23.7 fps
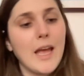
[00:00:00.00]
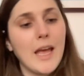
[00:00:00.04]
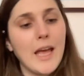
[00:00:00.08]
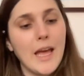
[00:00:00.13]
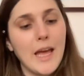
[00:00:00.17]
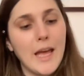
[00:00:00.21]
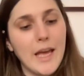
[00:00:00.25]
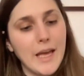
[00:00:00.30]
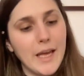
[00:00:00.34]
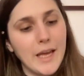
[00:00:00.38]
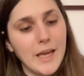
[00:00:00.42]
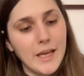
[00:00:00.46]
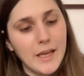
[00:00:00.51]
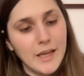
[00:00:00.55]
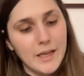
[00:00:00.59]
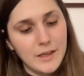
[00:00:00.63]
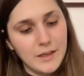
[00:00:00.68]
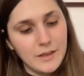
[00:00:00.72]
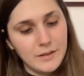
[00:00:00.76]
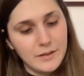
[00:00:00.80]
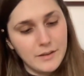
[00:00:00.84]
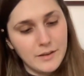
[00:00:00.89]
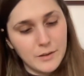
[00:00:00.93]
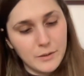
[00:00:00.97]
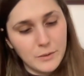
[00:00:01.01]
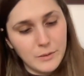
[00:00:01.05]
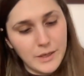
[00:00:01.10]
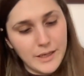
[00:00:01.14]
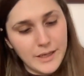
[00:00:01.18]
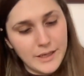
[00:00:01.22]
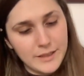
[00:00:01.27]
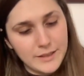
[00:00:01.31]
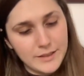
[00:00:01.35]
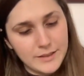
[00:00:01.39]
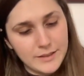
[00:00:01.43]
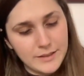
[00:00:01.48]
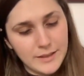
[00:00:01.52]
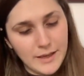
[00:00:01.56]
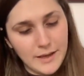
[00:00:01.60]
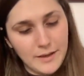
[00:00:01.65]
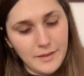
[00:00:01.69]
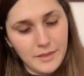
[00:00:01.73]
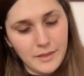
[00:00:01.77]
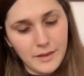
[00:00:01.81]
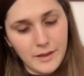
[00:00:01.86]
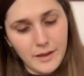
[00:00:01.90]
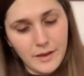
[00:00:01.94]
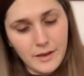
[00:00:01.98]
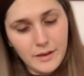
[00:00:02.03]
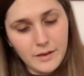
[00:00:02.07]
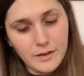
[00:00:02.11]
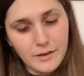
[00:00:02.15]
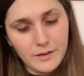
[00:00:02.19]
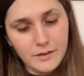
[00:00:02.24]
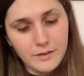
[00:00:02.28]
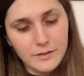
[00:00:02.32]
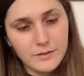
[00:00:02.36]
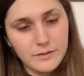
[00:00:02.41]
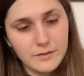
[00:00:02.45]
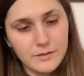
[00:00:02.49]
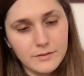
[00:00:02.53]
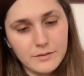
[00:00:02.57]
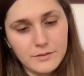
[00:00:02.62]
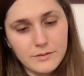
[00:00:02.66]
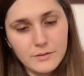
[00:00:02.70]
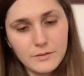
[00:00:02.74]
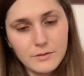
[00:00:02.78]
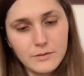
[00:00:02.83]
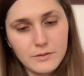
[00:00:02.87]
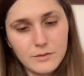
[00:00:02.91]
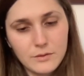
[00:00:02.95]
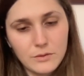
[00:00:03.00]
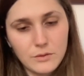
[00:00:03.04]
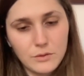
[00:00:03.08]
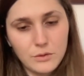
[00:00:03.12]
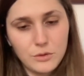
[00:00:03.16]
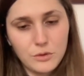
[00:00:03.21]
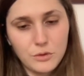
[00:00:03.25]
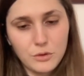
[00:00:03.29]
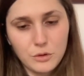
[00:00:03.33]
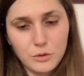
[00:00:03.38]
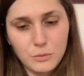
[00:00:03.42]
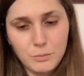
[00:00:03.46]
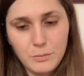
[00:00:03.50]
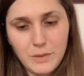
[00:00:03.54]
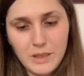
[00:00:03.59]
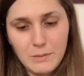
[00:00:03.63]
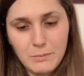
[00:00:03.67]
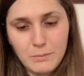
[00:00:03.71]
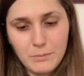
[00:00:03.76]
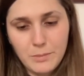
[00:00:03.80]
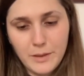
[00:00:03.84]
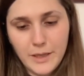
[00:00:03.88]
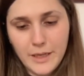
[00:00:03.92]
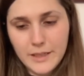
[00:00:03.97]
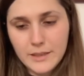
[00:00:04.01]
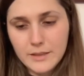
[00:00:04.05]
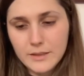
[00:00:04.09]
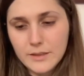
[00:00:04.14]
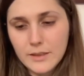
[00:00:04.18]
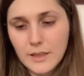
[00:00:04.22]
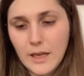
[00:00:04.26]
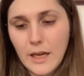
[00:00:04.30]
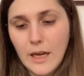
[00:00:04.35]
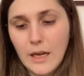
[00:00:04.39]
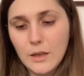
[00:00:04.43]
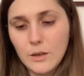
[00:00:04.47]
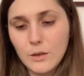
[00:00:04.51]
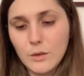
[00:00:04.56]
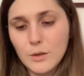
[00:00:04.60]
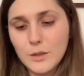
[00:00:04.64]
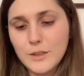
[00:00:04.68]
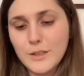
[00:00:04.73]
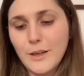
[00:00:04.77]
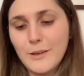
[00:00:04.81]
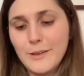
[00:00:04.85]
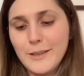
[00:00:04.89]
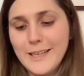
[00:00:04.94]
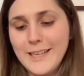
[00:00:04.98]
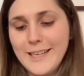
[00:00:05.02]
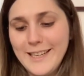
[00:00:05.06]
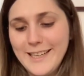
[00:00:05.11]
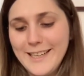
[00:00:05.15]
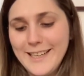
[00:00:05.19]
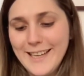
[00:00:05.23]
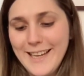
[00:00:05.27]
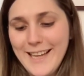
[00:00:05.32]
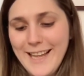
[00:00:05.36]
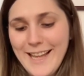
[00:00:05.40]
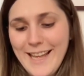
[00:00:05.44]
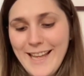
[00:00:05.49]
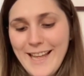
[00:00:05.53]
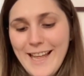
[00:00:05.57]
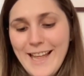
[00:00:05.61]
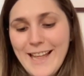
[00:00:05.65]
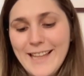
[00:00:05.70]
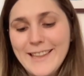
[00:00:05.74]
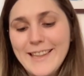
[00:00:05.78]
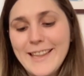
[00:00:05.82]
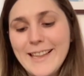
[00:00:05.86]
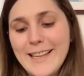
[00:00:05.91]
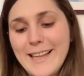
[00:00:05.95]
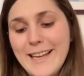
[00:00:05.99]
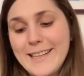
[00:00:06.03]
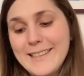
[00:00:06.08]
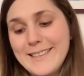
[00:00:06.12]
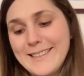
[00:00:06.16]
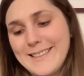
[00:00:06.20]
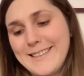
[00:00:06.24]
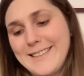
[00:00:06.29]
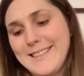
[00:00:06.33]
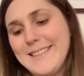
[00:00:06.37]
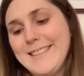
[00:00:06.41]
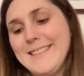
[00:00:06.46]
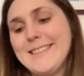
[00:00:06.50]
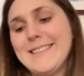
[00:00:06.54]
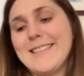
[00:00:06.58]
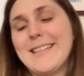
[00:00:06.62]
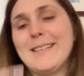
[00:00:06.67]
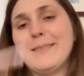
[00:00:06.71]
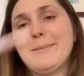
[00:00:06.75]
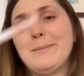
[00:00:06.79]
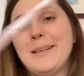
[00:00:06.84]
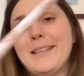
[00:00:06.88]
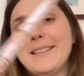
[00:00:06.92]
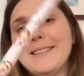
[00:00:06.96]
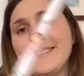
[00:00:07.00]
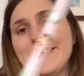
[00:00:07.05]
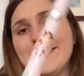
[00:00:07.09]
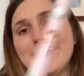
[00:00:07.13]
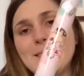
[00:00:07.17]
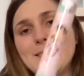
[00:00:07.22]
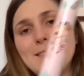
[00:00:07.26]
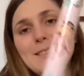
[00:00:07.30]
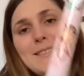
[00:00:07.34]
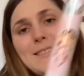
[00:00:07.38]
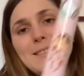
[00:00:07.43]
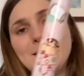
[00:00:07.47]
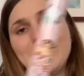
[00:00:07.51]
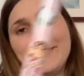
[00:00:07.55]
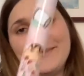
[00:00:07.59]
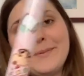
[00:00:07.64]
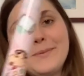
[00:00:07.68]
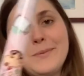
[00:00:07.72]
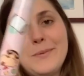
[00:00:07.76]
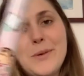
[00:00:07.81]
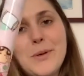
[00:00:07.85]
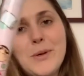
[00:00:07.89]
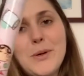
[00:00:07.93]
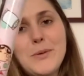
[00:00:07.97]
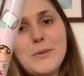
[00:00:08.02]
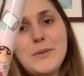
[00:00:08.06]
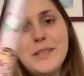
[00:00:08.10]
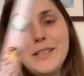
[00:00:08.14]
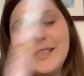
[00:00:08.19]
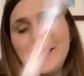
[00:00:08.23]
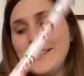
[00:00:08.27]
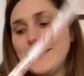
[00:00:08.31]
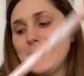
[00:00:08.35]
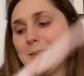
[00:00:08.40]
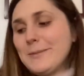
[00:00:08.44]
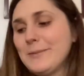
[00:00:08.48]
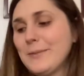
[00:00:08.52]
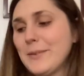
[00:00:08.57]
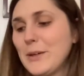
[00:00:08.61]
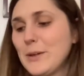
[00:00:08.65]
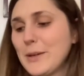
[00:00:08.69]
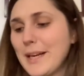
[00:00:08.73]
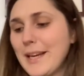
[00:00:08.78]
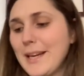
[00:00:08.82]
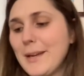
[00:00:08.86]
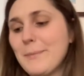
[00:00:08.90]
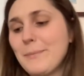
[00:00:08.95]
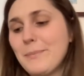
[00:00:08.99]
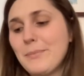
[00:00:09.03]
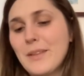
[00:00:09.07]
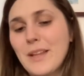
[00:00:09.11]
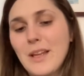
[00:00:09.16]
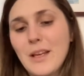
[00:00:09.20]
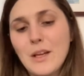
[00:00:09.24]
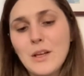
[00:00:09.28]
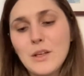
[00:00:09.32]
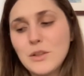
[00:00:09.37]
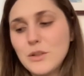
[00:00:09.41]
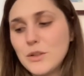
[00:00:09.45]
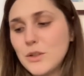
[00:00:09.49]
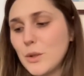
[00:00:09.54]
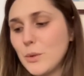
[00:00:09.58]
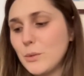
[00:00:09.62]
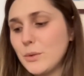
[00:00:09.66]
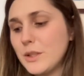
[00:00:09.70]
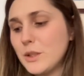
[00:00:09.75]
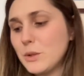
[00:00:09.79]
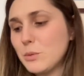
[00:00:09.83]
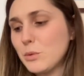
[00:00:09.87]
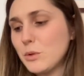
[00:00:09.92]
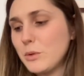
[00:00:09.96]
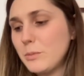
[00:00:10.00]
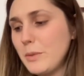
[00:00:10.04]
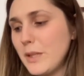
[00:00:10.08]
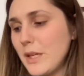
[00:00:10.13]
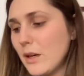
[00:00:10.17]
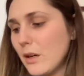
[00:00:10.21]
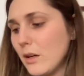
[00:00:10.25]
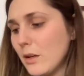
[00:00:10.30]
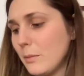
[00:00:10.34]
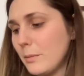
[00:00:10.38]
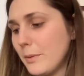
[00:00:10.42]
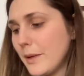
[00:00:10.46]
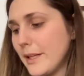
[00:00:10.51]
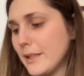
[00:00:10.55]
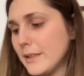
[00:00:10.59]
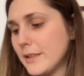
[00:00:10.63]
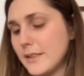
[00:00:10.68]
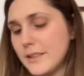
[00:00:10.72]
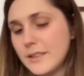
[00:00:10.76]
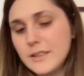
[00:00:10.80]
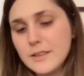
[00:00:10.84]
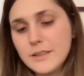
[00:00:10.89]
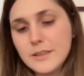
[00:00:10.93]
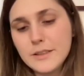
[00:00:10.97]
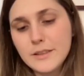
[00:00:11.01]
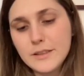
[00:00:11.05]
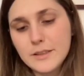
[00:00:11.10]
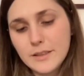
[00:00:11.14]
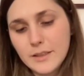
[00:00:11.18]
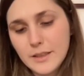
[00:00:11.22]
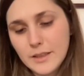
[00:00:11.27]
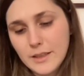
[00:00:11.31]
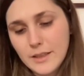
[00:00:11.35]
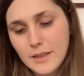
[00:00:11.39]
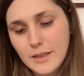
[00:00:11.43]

And the rest, I think, should be pens. Oh no, sorry. The last Shin-chan pencil over here. Okay, so this would be all pencils.